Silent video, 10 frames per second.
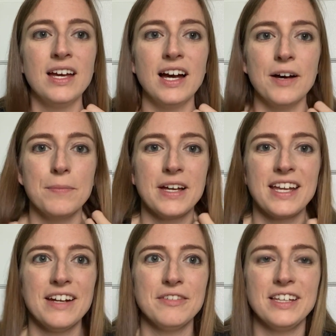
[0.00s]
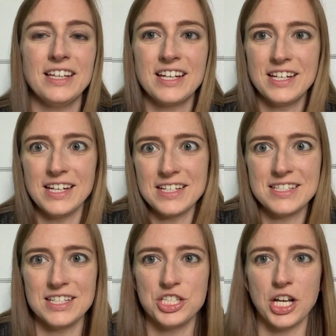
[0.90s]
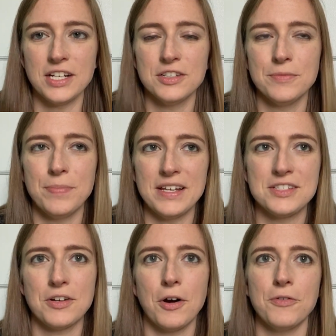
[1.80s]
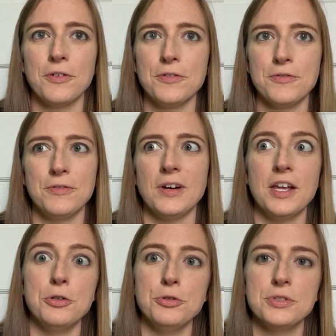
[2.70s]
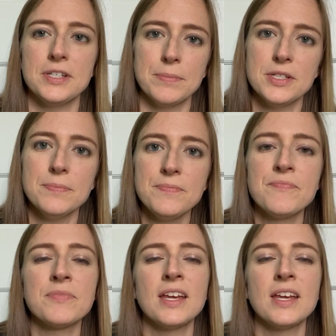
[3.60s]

But I can't really like guess the gender based off of a new symptom.